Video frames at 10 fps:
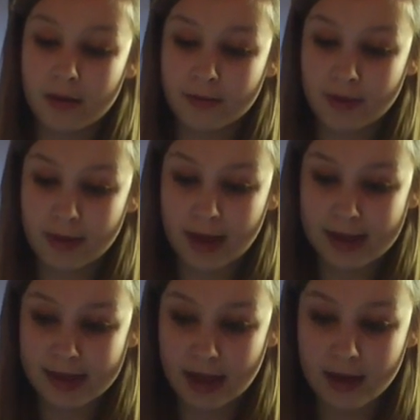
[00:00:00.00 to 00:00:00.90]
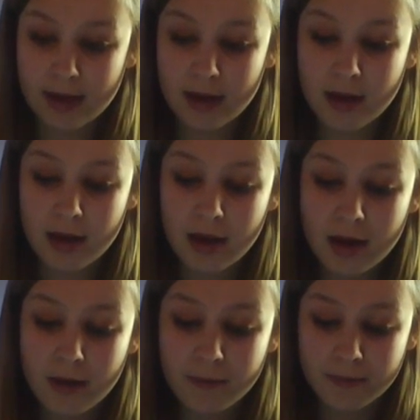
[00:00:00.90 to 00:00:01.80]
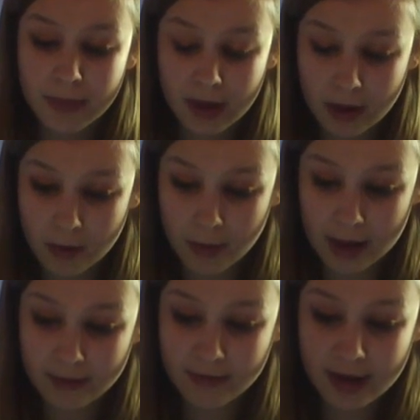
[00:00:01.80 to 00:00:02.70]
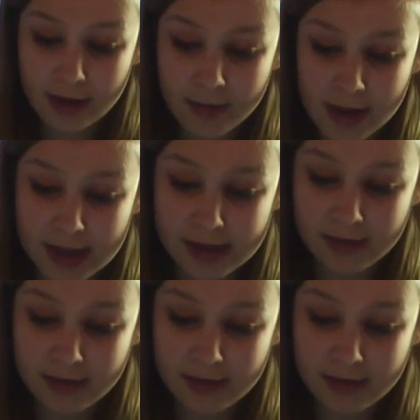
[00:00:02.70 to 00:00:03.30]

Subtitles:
of the theatre. When Finn appears,